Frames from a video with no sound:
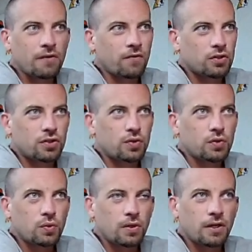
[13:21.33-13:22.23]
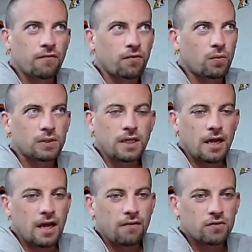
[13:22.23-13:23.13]
versus 220 for what the
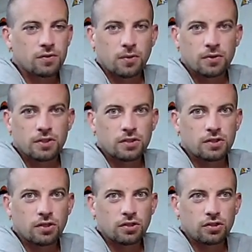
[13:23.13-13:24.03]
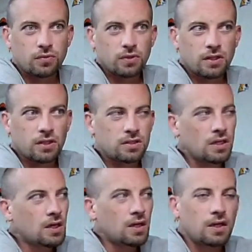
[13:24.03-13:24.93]
average person is going to do with this,
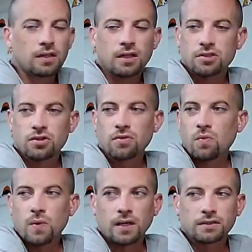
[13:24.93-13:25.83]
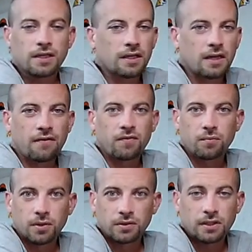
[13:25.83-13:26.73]
unless you're welding and effing
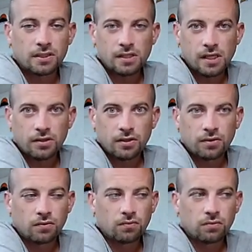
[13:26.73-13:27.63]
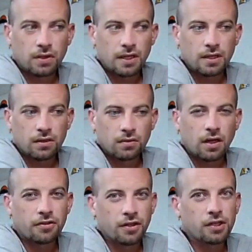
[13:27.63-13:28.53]
building together, like, I
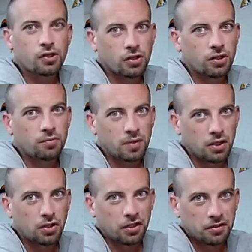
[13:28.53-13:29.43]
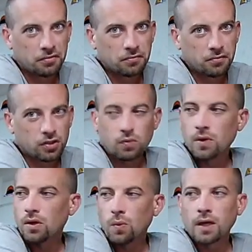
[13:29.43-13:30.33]
think you're going to be good. You
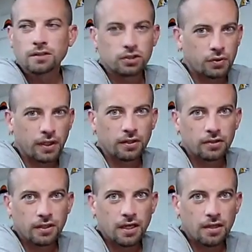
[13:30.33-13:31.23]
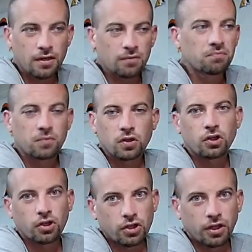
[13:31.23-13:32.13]
want to weld a trailer together,
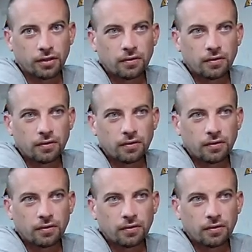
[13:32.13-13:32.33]
you're good.